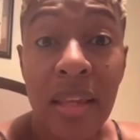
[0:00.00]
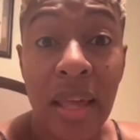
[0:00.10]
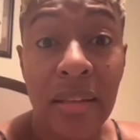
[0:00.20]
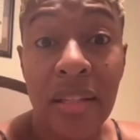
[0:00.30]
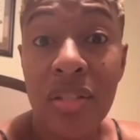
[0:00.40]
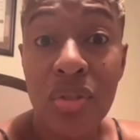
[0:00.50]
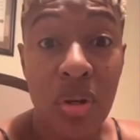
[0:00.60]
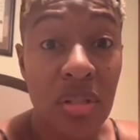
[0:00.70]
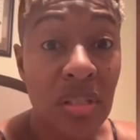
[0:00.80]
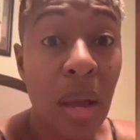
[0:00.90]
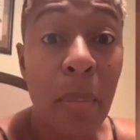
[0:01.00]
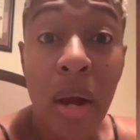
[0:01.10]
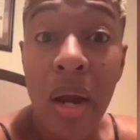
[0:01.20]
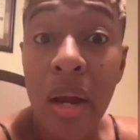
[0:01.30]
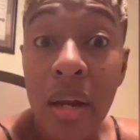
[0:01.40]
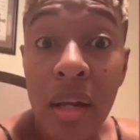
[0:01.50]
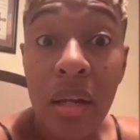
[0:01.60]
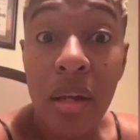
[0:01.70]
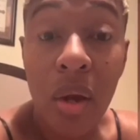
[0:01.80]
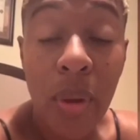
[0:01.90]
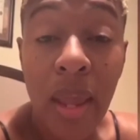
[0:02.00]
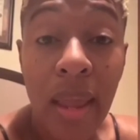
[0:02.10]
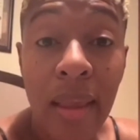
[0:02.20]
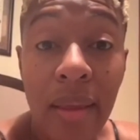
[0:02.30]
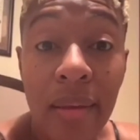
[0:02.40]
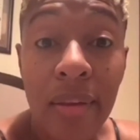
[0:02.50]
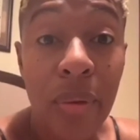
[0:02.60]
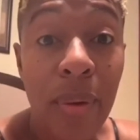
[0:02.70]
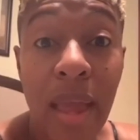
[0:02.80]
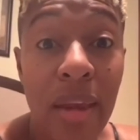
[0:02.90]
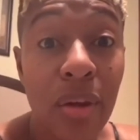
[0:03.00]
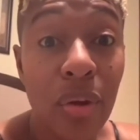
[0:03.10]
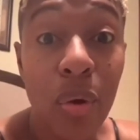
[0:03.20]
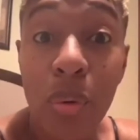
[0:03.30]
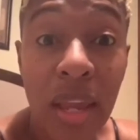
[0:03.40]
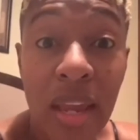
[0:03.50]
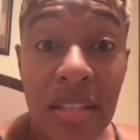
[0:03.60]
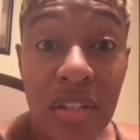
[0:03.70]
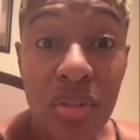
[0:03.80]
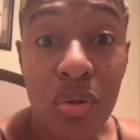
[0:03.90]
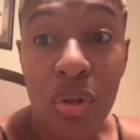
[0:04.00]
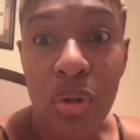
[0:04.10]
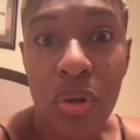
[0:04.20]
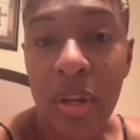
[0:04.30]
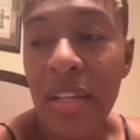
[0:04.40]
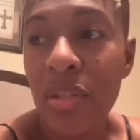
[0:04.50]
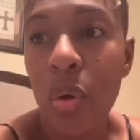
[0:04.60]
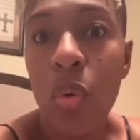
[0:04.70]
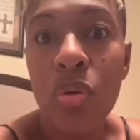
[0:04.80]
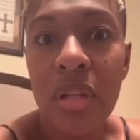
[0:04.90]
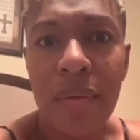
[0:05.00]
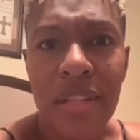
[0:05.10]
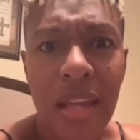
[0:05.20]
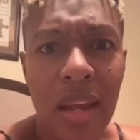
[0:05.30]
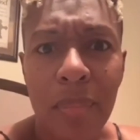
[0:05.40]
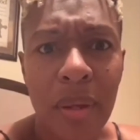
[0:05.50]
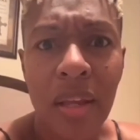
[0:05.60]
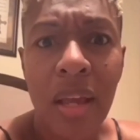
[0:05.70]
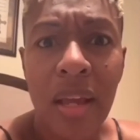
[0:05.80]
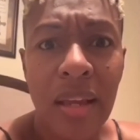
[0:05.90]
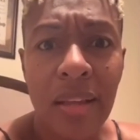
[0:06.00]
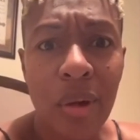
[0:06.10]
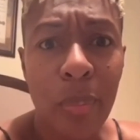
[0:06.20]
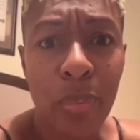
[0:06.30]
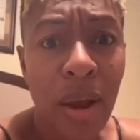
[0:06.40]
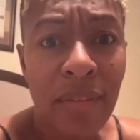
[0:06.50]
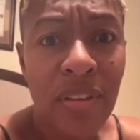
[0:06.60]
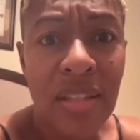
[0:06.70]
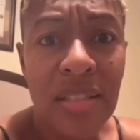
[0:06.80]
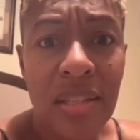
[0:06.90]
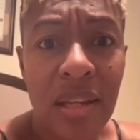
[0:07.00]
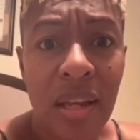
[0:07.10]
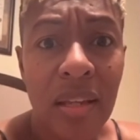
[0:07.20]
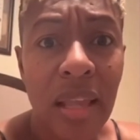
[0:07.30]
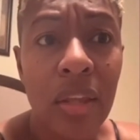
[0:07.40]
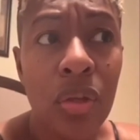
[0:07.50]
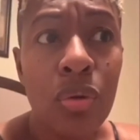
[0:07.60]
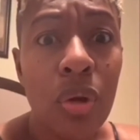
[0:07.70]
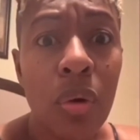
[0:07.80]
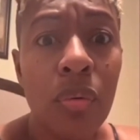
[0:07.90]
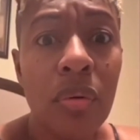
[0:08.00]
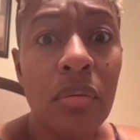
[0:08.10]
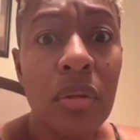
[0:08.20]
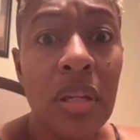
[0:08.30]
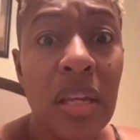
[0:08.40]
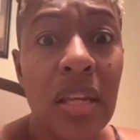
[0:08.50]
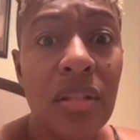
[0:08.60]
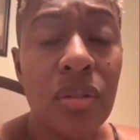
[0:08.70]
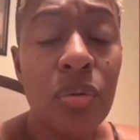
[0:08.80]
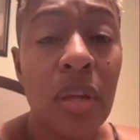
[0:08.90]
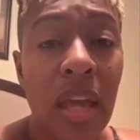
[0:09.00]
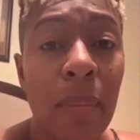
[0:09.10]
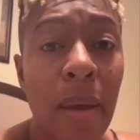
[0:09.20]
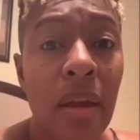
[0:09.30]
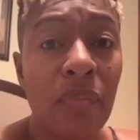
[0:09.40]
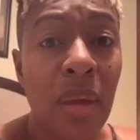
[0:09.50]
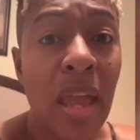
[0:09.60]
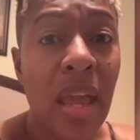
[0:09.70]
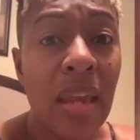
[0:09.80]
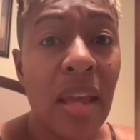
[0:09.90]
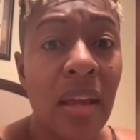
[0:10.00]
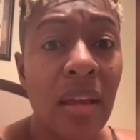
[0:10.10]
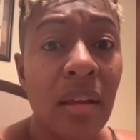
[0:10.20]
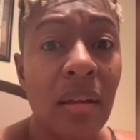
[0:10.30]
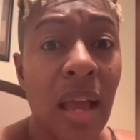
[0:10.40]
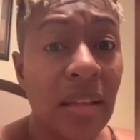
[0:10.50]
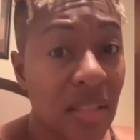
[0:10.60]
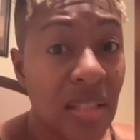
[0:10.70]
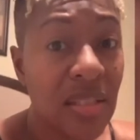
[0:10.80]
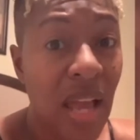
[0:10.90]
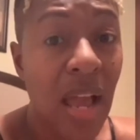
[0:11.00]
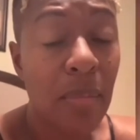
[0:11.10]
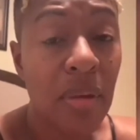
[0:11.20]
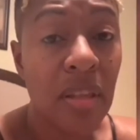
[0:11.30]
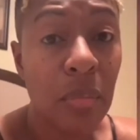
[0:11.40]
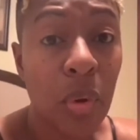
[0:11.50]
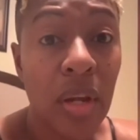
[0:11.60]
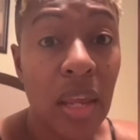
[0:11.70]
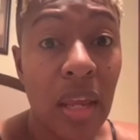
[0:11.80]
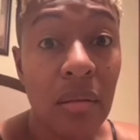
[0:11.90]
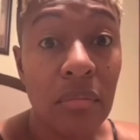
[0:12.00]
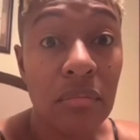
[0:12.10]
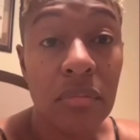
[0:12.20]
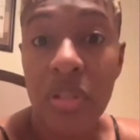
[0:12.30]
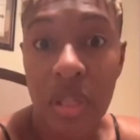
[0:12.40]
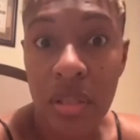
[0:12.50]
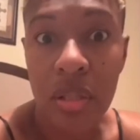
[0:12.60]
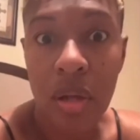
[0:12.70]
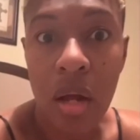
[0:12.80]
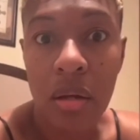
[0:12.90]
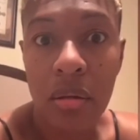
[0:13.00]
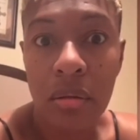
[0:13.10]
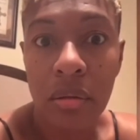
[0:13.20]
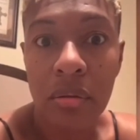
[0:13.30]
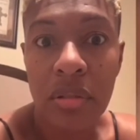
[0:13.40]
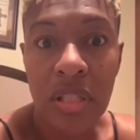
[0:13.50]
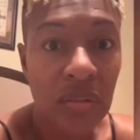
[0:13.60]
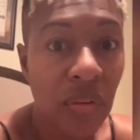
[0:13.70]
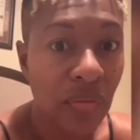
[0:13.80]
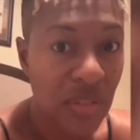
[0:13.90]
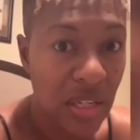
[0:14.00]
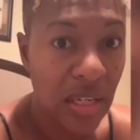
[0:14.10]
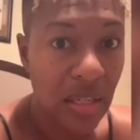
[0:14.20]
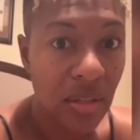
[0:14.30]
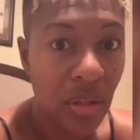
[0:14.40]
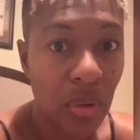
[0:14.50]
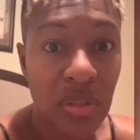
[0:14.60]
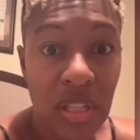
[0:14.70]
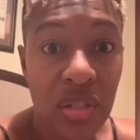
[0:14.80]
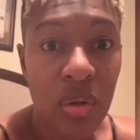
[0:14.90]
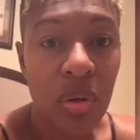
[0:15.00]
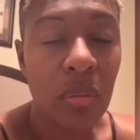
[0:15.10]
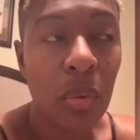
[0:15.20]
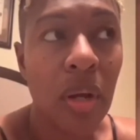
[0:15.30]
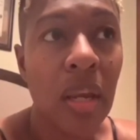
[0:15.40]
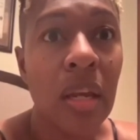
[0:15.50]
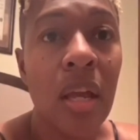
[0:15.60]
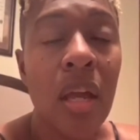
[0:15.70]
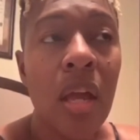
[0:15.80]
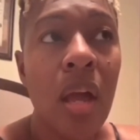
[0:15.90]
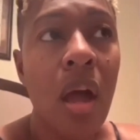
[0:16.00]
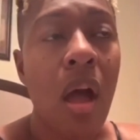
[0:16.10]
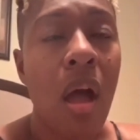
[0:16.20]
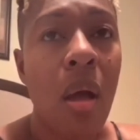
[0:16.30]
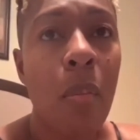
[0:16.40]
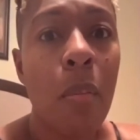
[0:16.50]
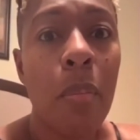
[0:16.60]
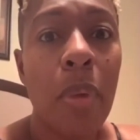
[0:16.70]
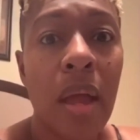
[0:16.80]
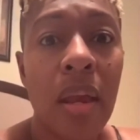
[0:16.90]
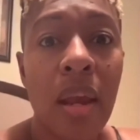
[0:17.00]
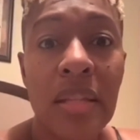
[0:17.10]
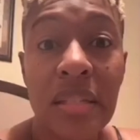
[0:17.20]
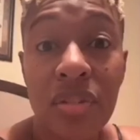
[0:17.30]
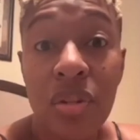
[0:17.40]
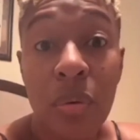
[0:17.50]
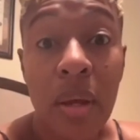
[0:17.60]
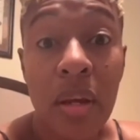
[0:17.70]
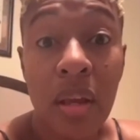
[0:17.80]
Like this is your summer, okay? You ain't got no kids that your kids are old enough to get up and get their breakfast. Like you don't need to get up out of bed at this time in the morning, 6 o'clock, 6:15, 6:30 in the morning. But I said, you know what?